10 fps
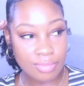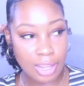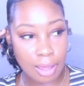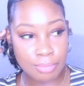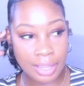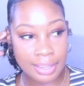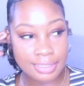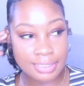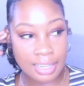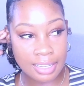I'm
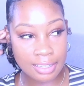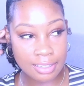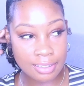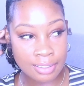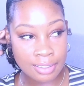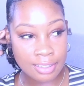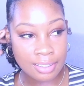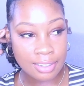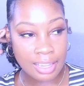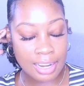like, dang.
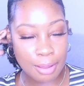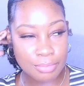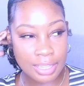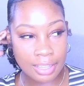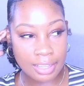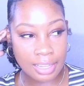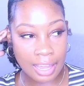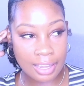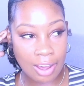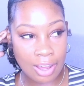And I'm thinking
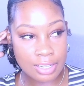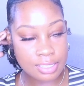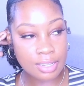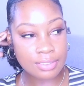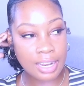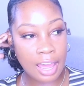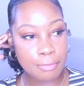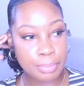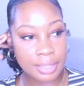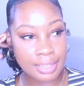like all the stuff that I
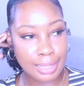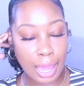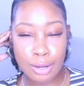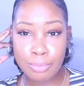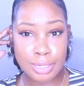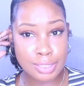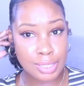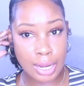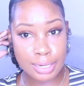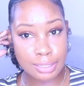have planned, like I don't want to
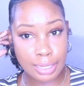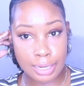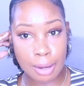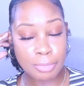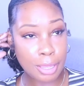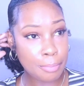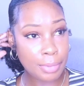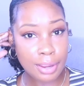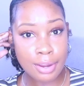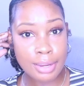start any later. I'm getting
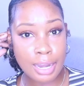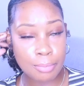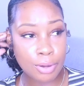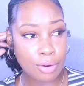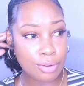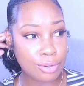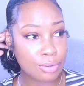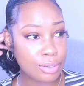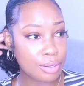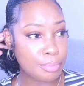married, I'm going
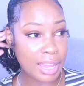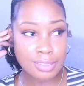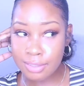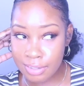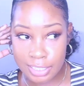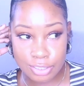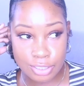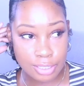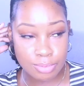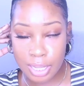on bachelorette
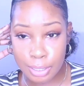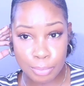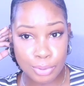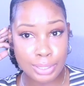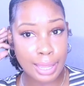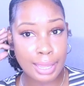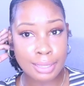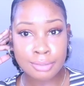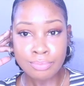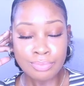trips, honeymoon, like
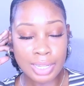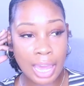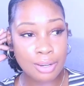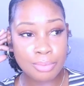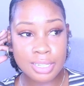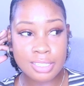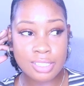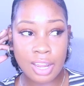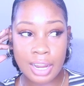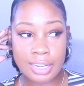I don't want to
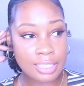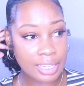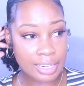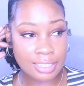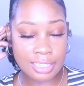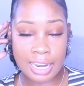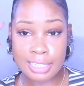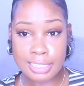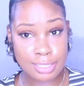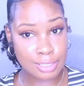start any later than I
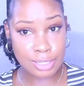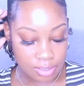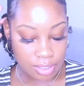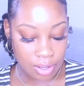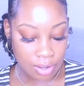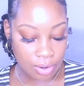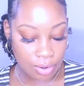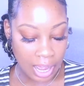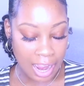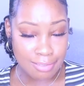need to start. So
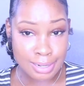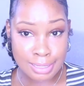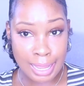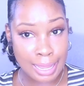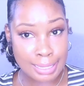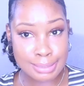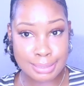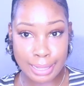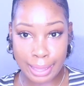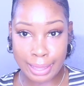I realized
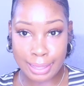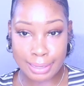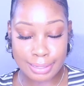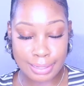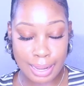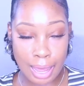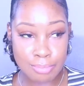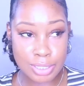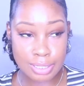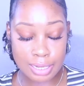that I'm
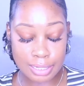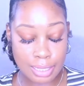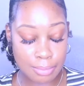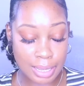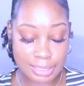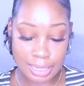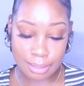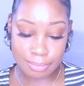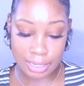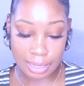just gonna keep my
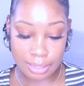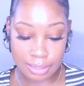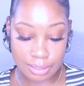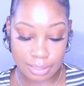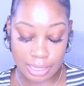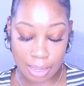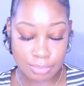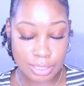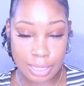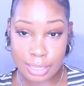same date. I'm
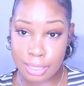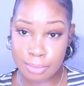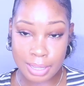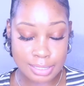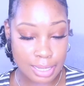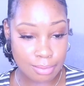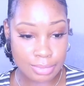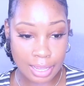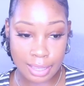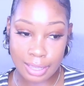just gonna keep my same
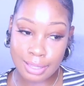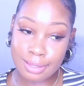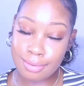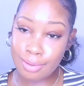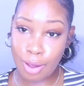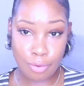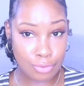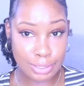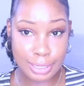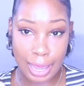day, and
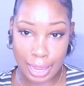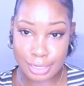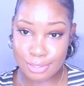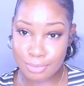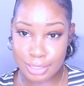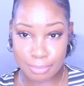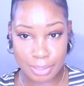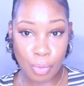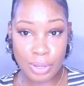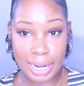hopefully God is with
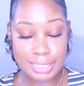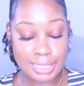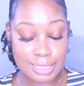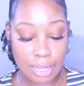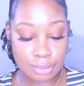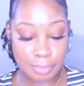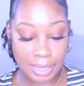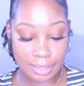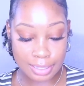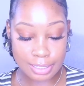me. When I did talk to
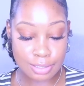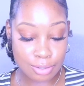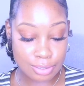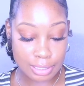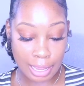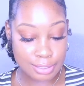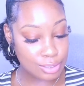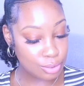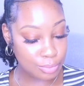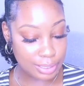my English coach the last
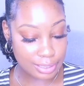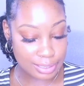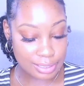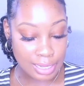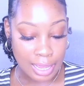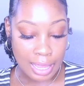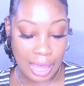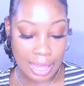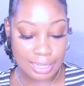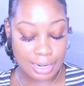2 weeks,
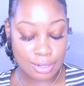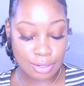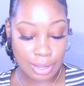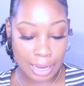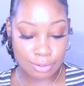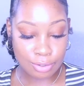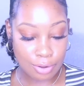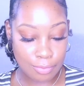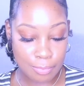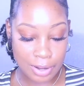I let her know I don't know
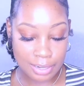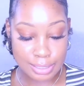if I'm ready.